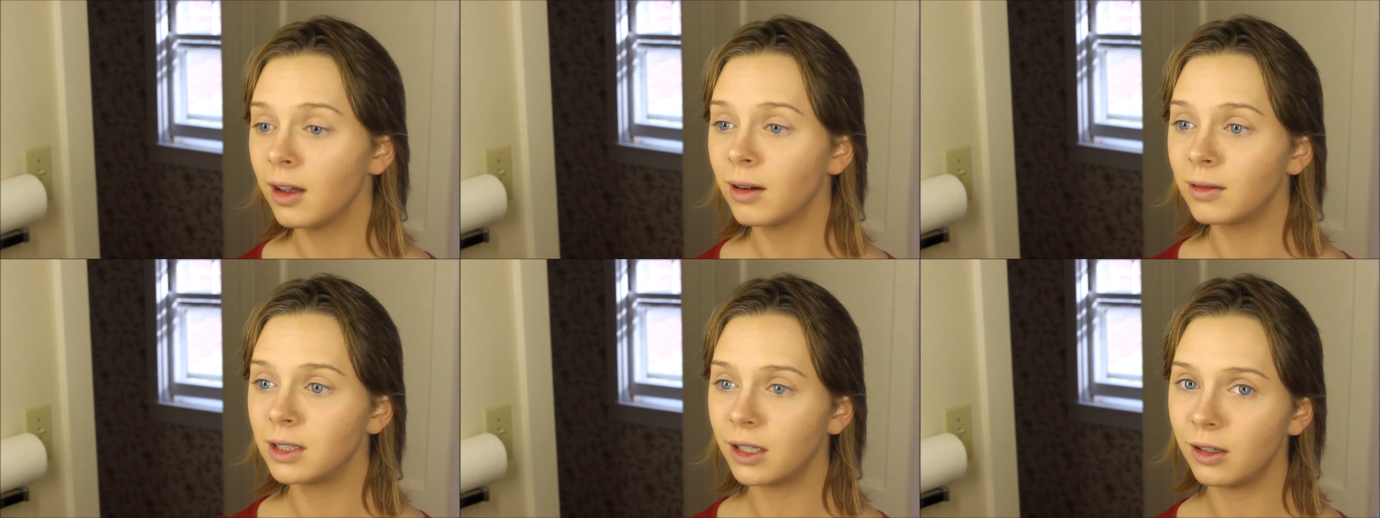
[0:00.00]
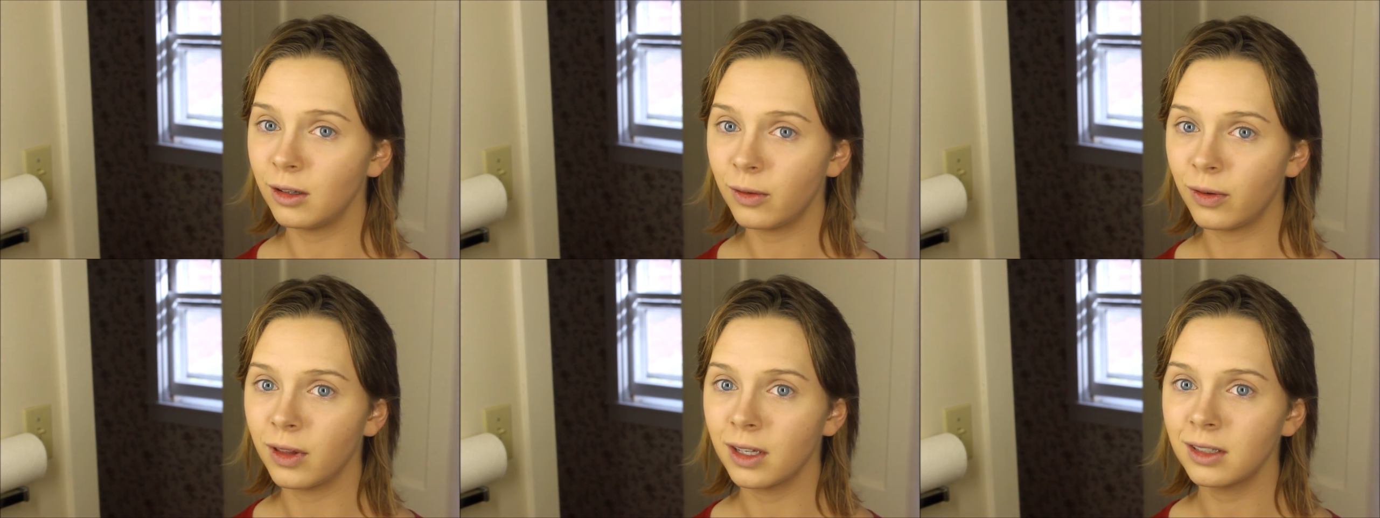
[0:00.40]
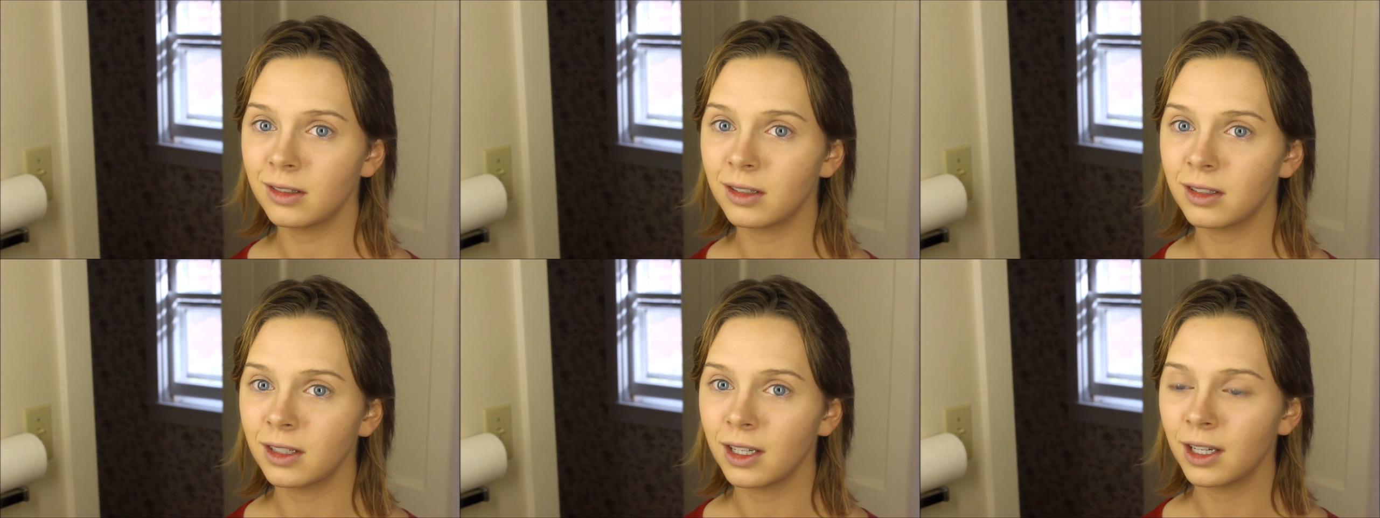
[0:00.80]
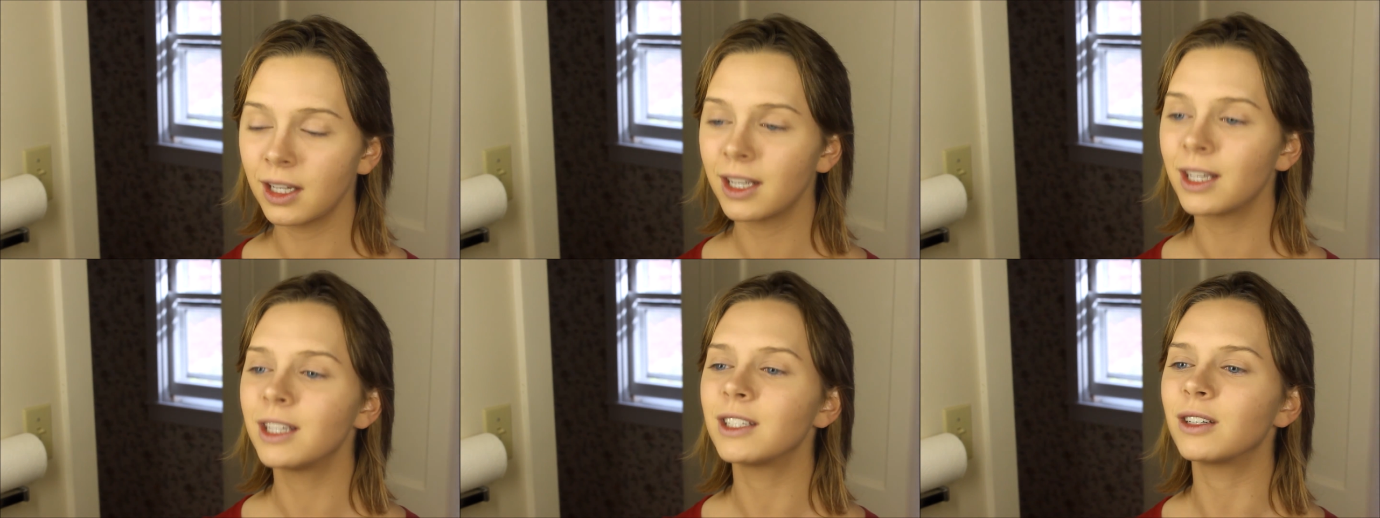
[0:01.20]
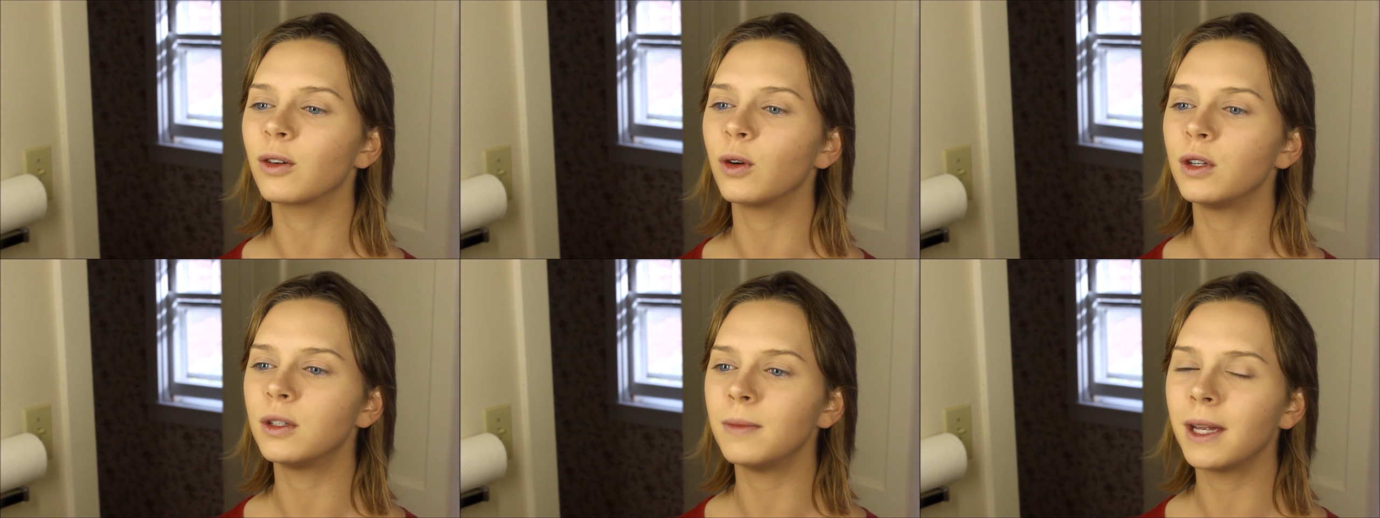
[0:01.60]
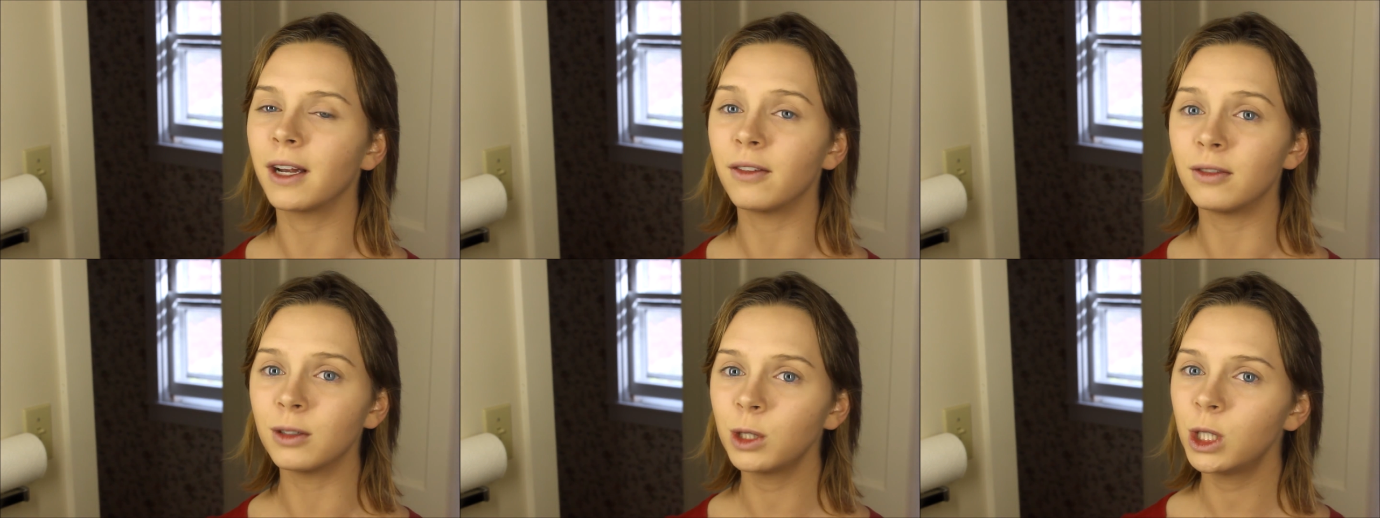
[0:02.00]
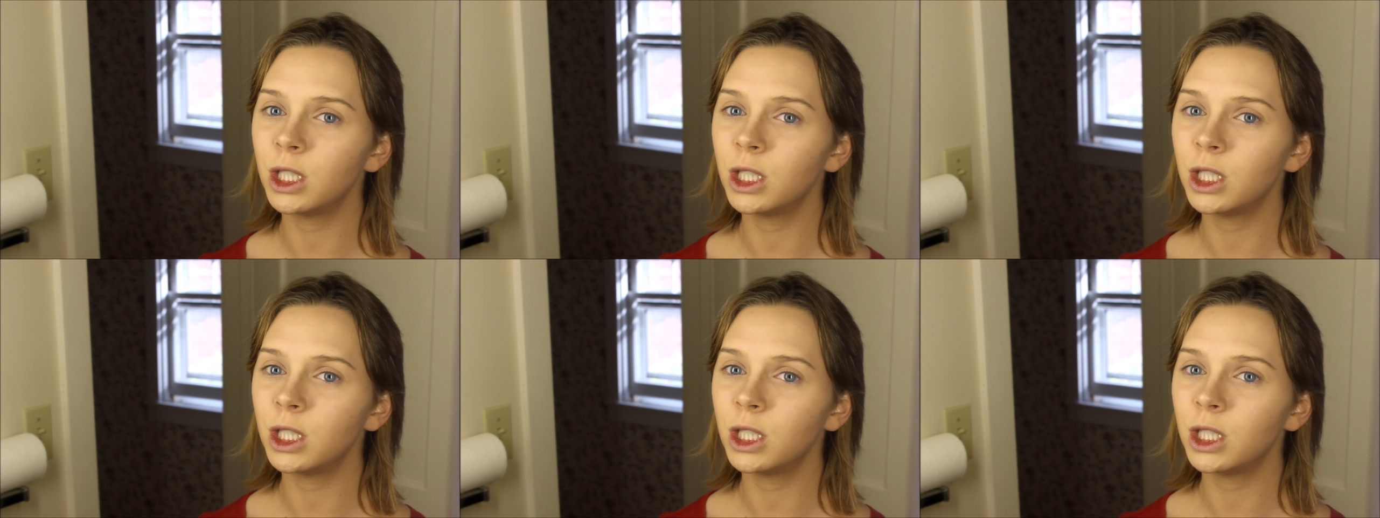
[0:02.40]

What you can do for this, you're going to make a really